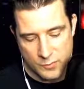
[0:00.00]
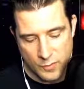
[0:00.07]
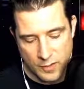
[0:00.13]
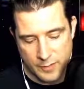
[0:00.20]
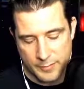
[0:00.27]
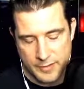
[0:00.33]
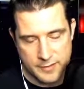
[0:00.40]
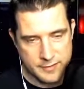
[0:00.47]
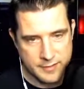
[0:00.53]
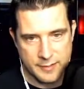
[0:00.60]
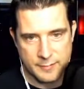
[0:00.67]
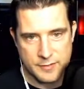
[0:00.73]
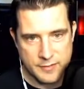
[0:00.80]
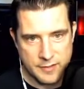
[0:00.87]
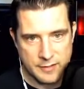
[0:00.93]
well, because
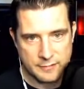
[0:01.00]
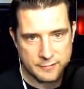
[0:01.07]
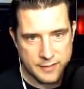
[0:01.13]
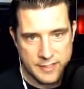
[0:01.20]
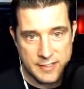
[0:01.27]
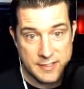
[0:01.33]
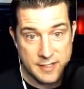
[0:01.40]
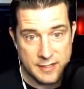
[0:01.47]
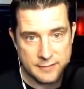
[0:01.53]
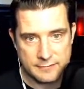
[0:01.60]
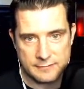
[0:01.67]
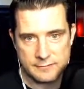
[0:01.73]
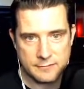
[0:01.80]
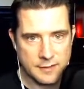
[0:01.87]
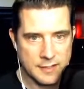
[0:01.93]
Amazon needs that.
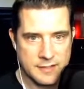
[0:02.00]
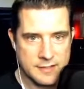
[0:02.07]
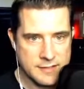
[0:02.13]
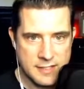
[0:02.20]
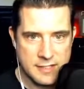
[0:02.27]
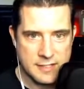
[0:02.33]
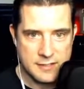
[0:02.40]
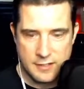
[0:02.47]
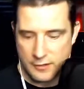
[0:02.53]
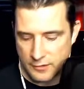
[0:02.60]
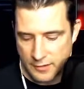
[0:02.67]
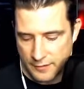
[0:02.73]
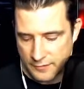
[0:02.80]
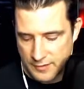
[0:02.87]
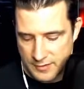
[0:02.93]
I guess CE is not
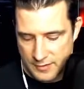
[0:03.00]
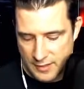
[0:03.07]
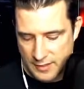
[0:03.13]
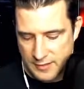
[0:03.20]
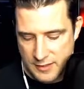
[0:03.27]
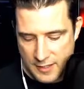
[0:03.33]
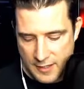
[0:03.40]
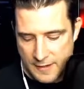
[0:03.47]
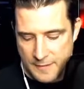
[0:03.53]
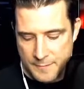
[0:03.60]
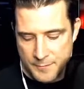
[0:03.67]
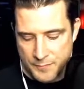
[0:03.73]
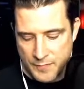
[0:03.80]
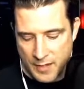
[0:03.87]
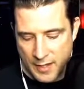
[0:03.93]
good enough in the States.
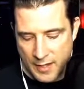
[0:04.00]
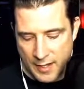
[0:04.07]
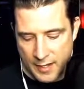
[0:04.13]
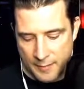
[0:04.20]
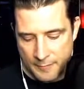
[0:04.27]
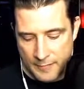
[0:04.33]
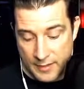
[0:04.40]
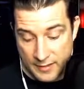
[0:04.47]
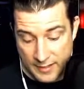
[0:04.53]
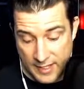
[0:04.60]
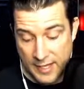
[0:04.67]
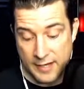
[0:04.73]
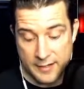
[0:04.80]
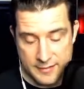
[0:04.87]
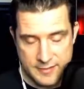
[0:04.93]

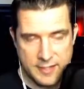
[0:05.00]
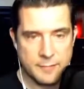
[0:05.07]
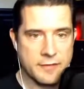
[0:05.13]
Canada, same